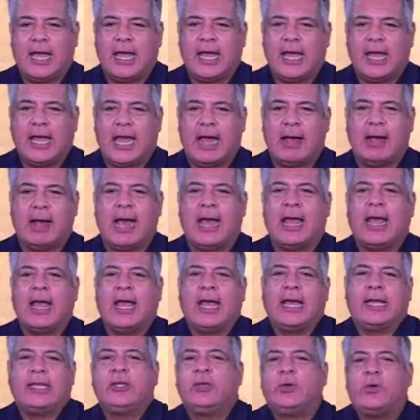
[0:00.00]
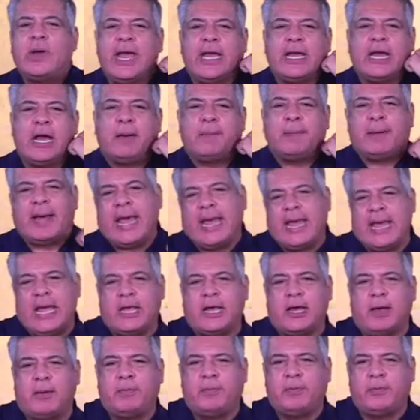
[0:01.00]
Uh, you hang up, I hang
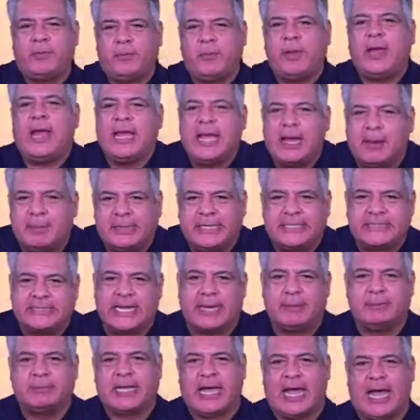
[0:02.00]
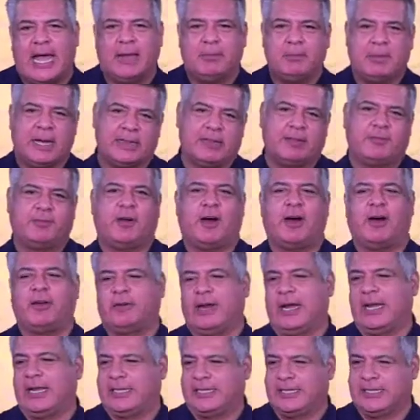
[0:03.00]
up, we hang up at the same time on the phone, right?